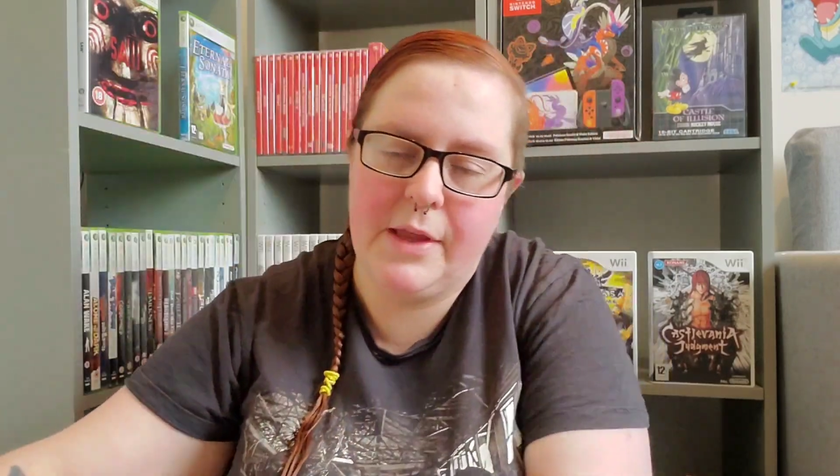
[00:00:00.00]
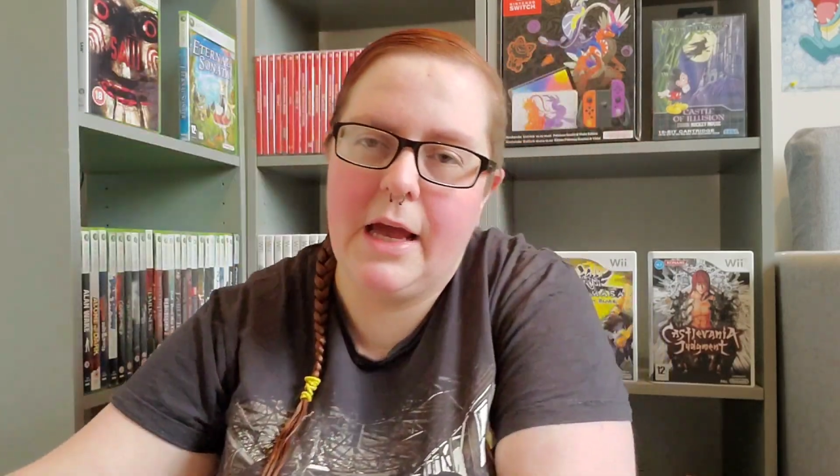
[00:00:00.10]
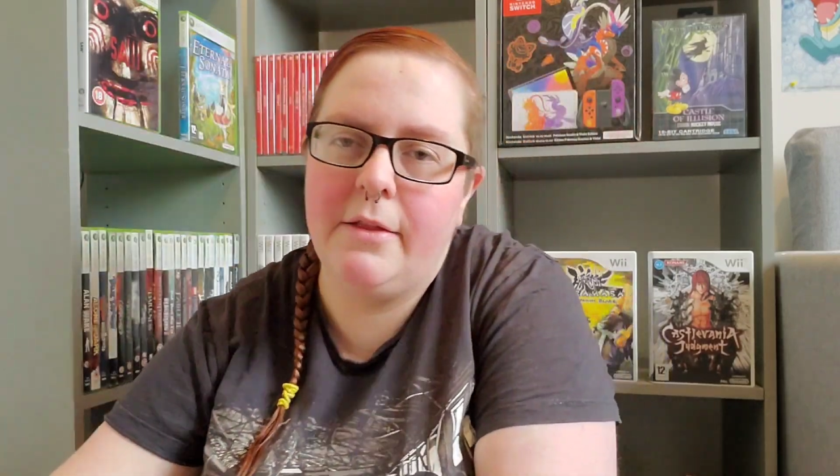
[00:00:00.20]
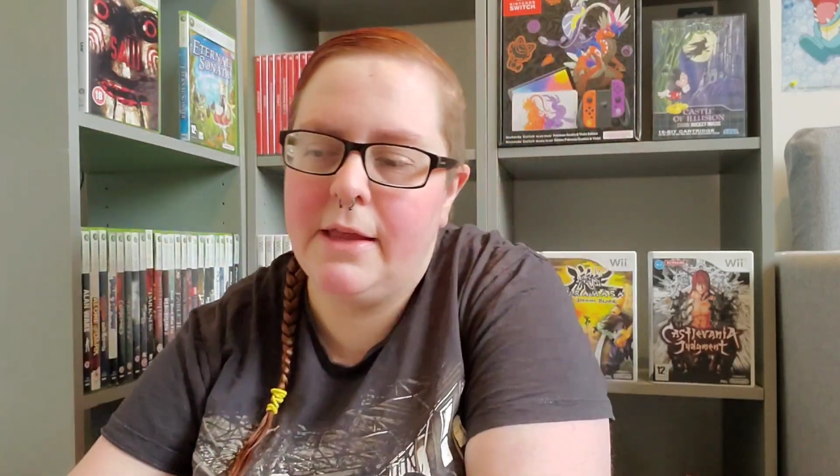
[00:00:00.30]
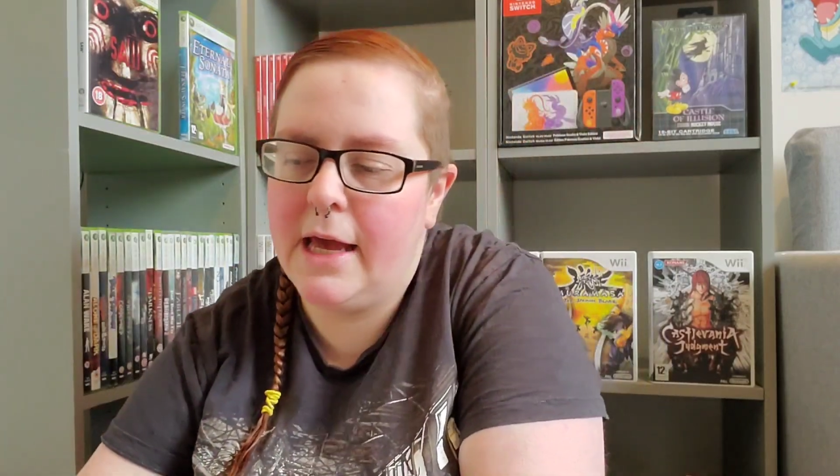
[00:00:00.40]

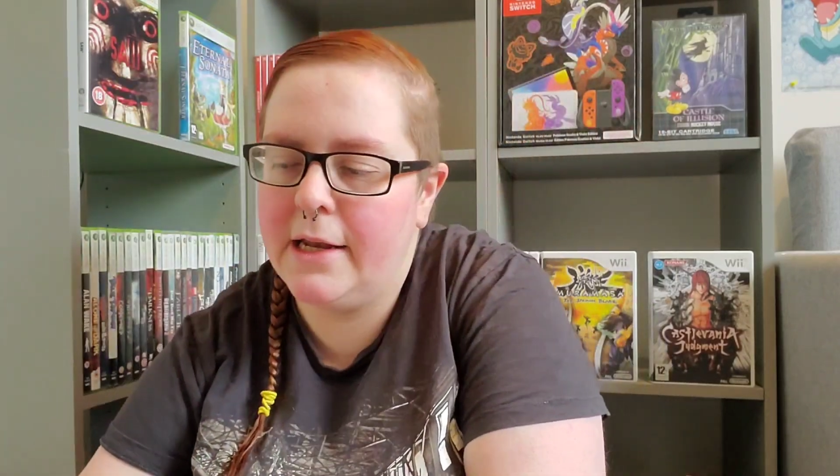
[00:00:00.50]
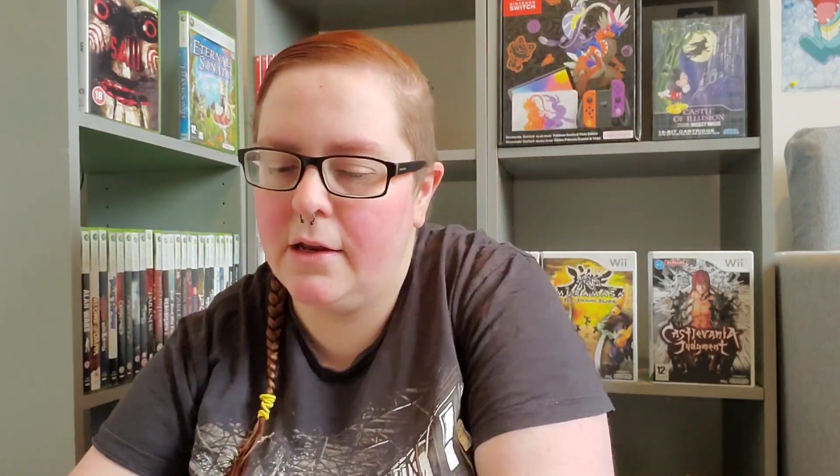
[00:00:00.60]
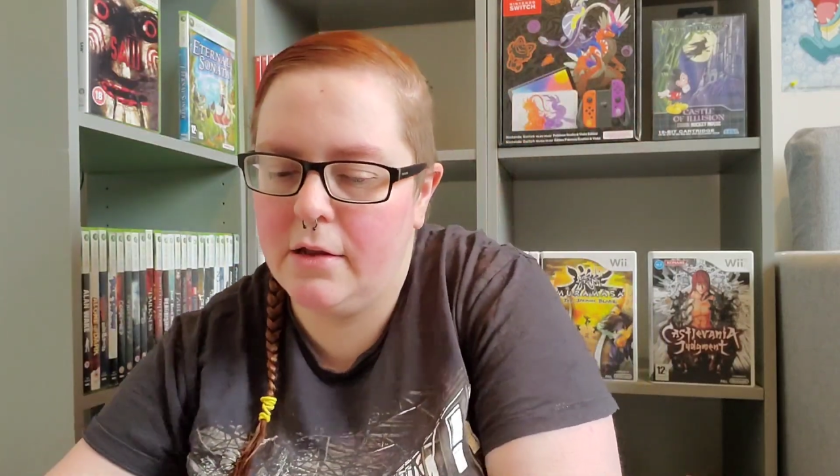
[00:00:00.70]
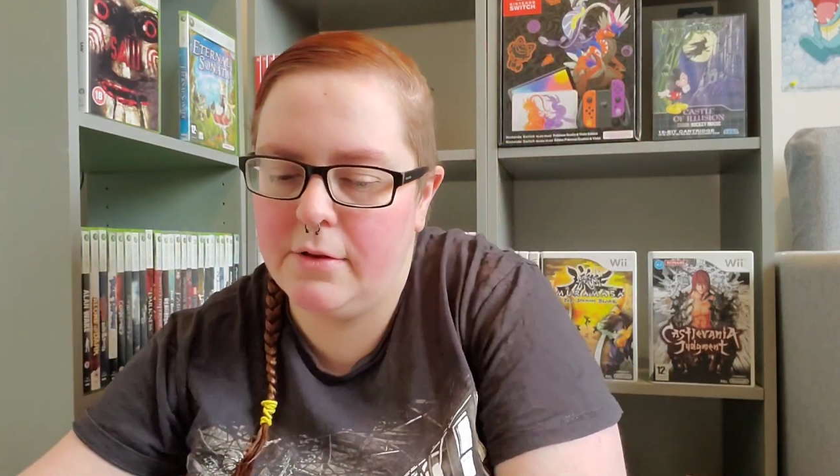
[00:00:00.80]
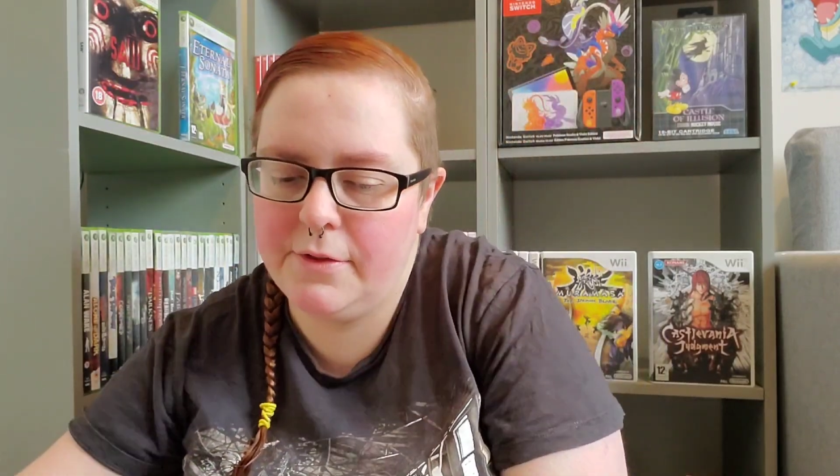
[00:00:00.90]
and
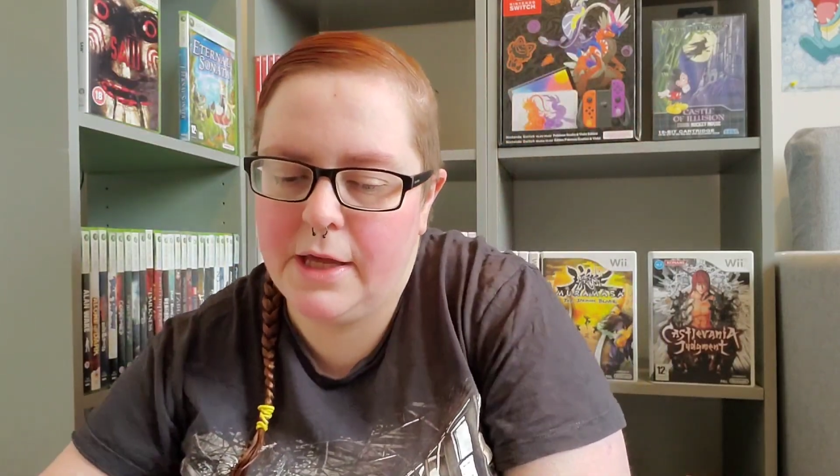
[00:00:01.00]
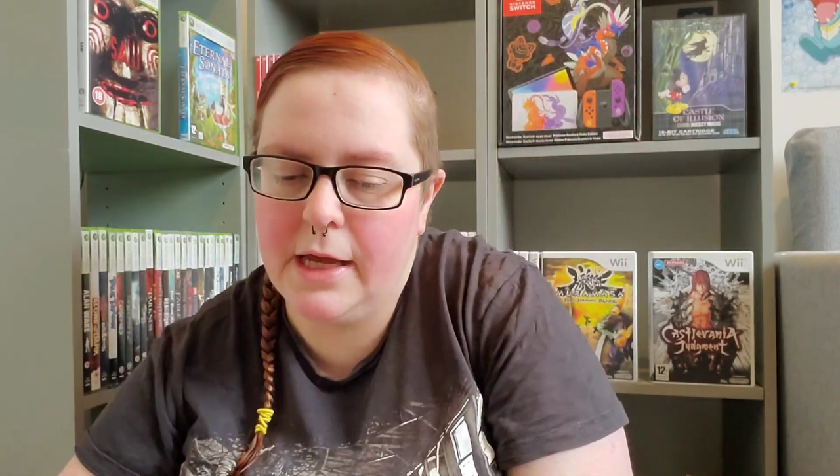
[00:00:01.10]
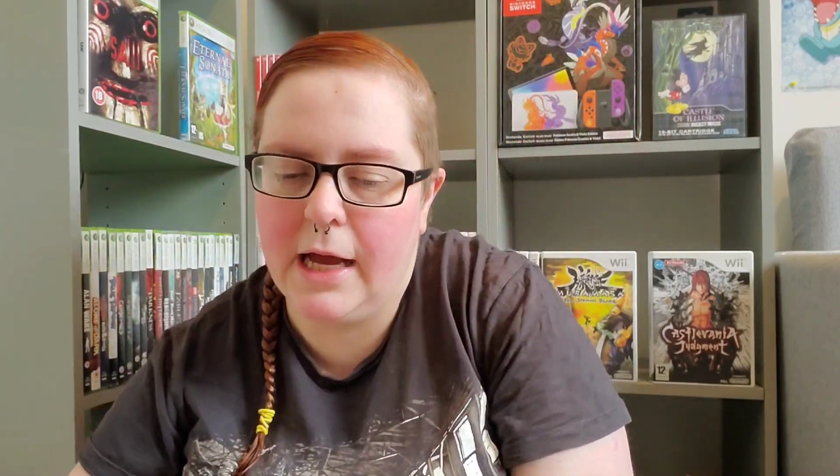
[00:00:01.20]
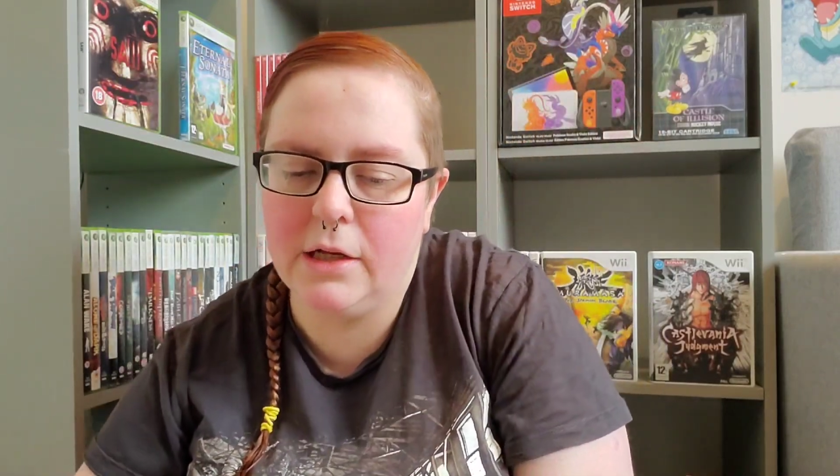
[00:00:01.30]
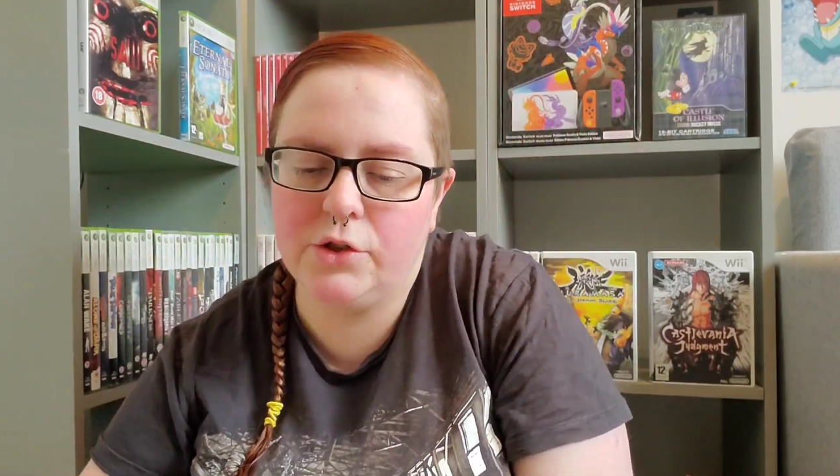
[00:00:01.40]
then the
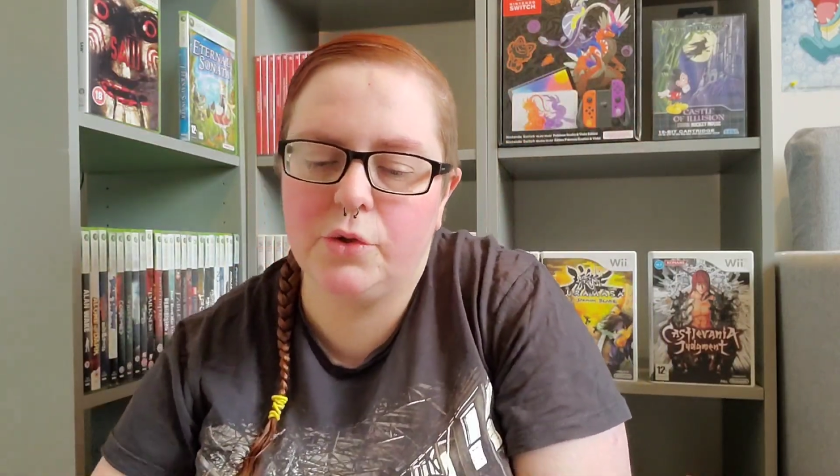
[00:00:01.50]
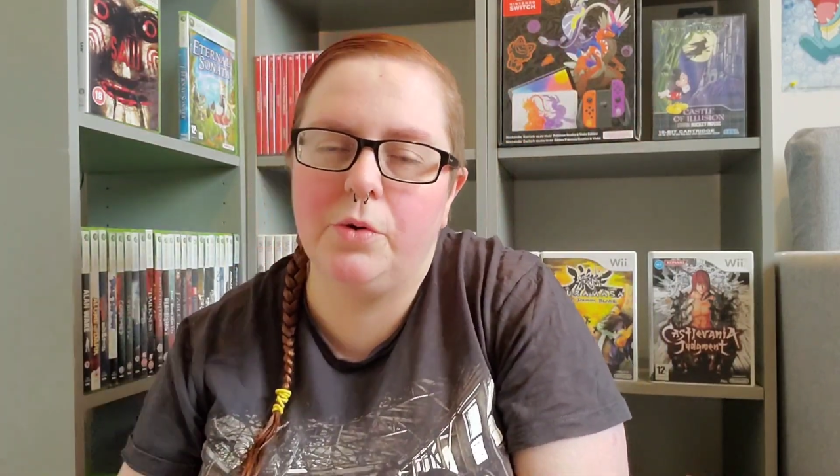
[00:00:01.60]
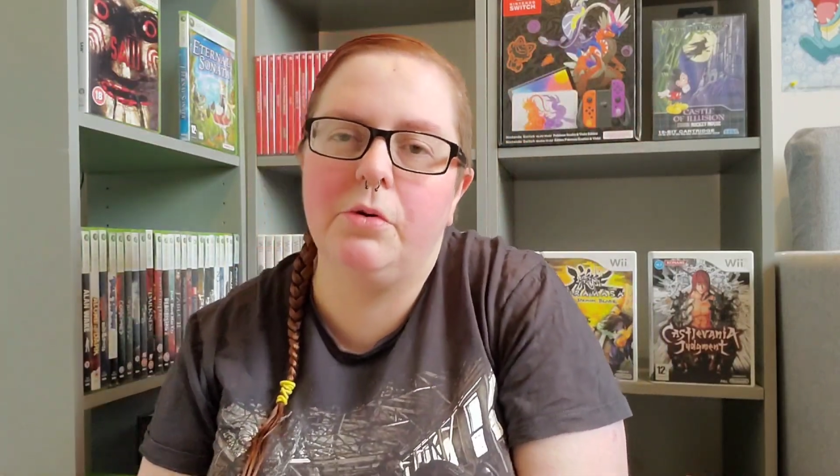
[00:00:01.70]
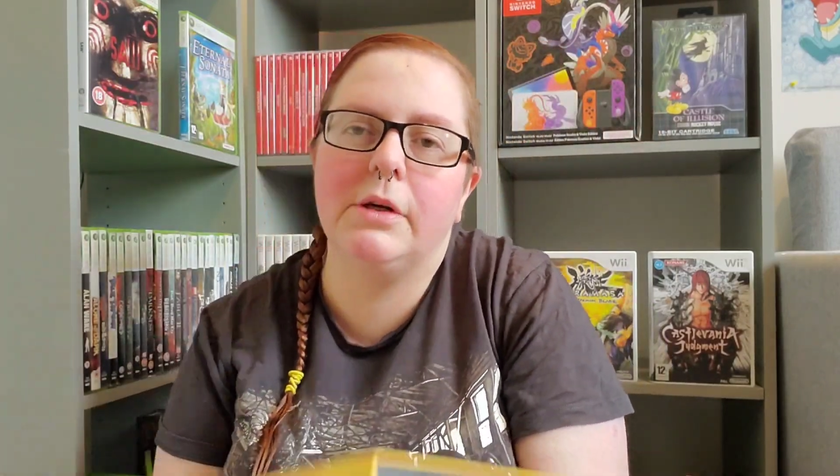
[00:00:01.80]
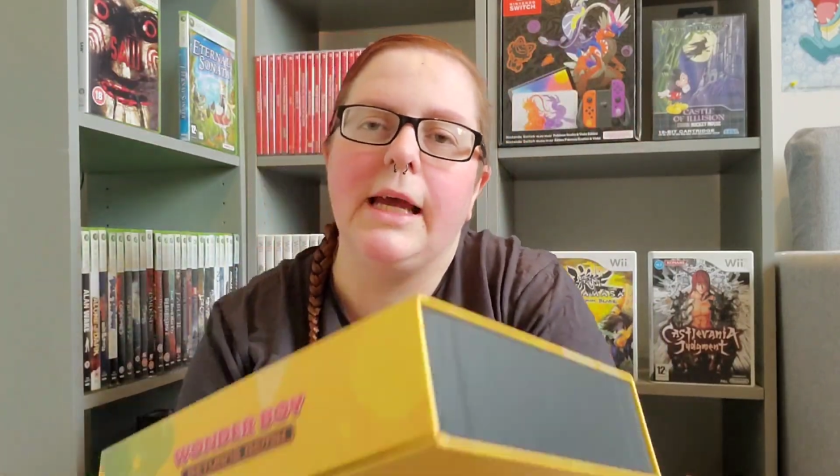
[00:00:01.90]

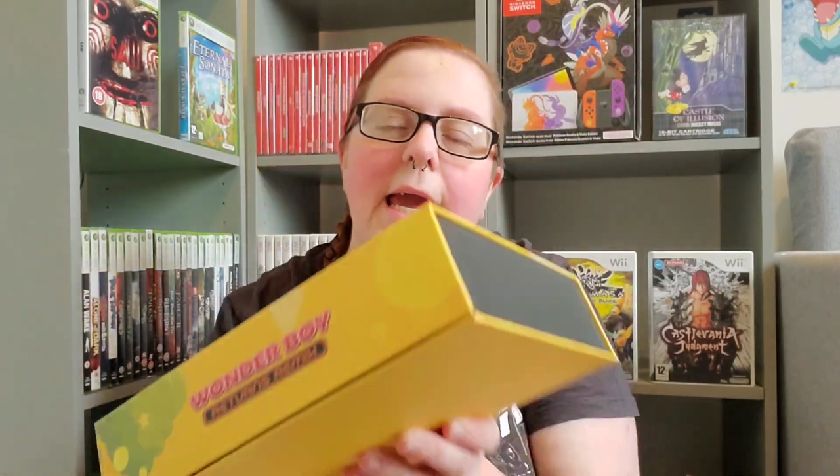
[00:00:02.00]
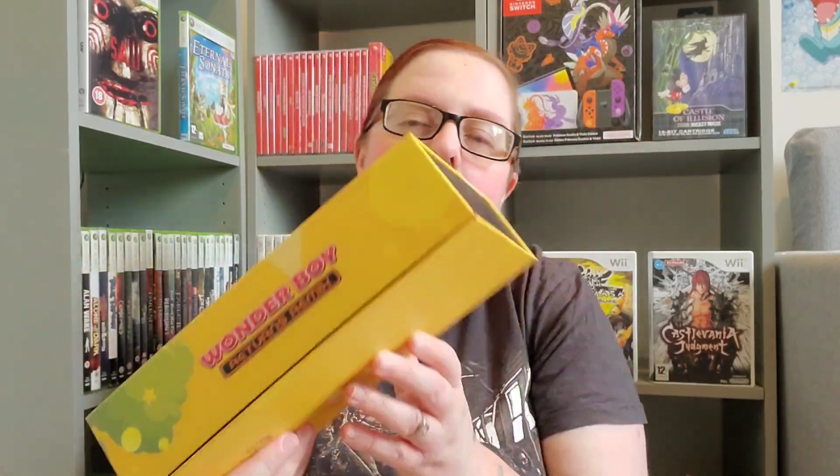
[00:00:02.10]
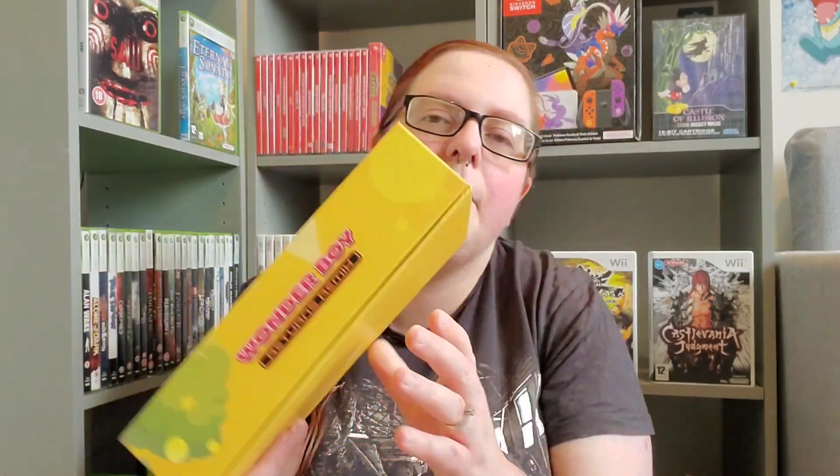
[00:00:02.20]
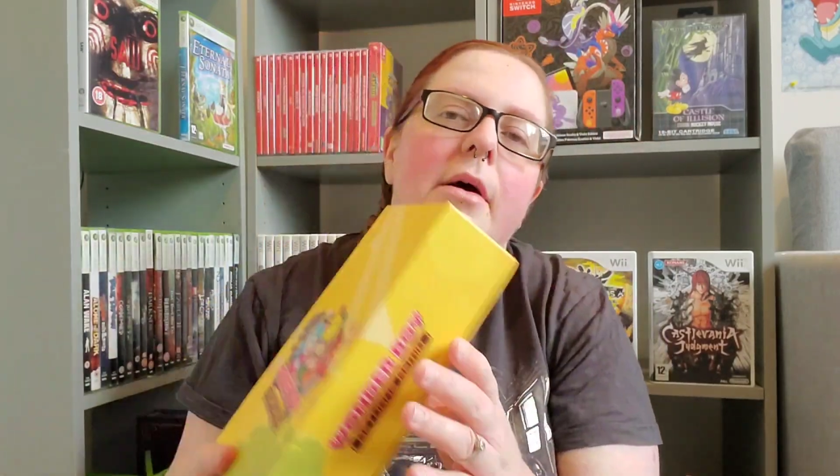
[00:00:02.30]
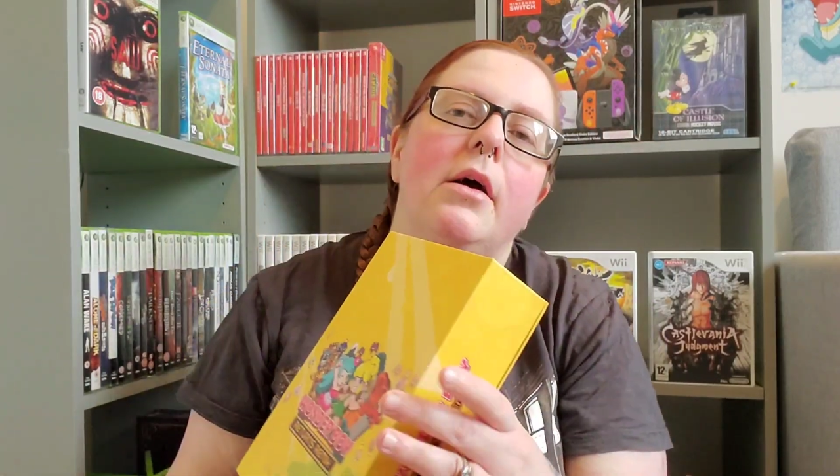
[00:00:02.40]
actual
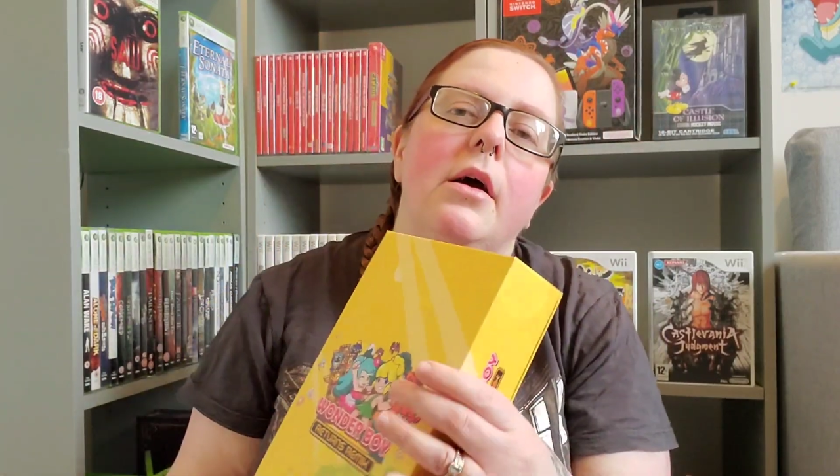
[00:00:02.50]
game